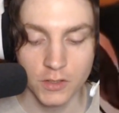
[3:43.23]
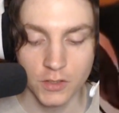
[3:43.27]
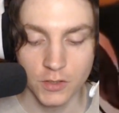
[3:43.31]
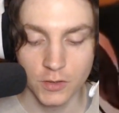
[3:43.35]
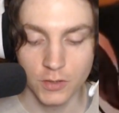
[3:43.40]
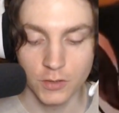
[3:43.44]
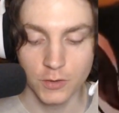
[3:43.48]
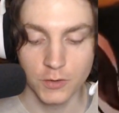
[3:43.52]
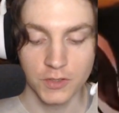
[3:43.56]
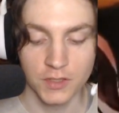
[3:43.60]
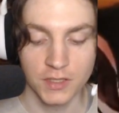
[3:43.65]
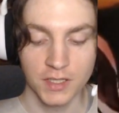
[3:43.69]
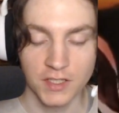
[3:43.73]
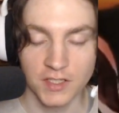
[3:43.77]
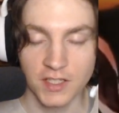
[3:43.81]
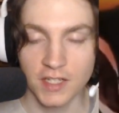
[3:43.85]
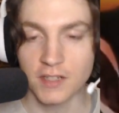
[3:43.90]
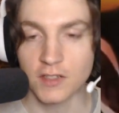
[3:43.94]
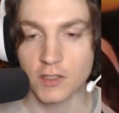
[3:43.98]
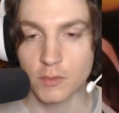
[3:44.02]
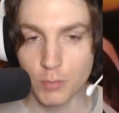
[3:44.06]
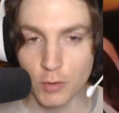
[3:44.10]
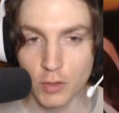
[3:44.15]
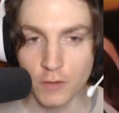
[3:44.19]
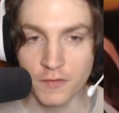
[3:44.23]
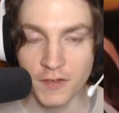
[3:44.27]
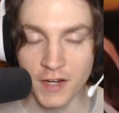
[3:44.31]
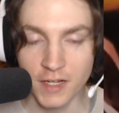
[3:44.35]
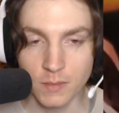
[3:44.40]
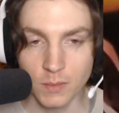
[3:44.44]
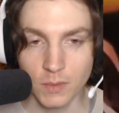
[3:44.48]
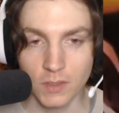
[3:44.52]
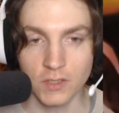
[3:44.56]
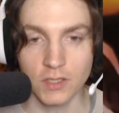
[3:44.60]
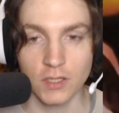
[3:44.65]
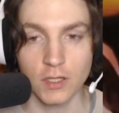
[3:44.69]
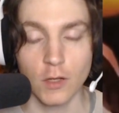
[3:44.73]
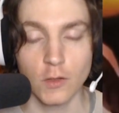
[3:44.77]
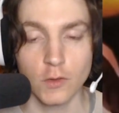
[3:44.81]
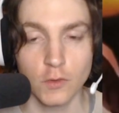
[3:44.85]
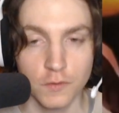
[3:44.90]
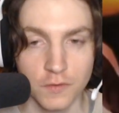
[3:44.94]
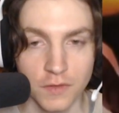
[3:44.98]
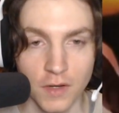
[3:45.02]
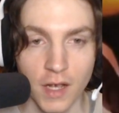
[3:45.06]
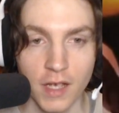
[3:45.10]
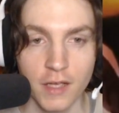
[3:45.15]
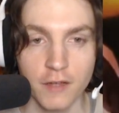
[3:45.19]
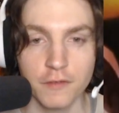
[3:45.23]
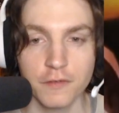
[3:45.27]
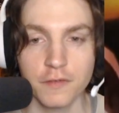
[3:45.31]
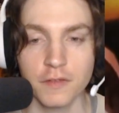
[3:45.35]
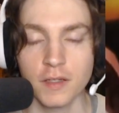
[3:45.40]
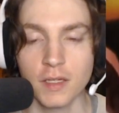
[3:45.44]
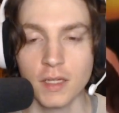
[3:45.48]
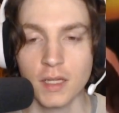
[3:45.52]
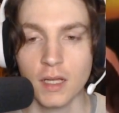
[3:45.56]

you use this, then it's perfect because they go to 5.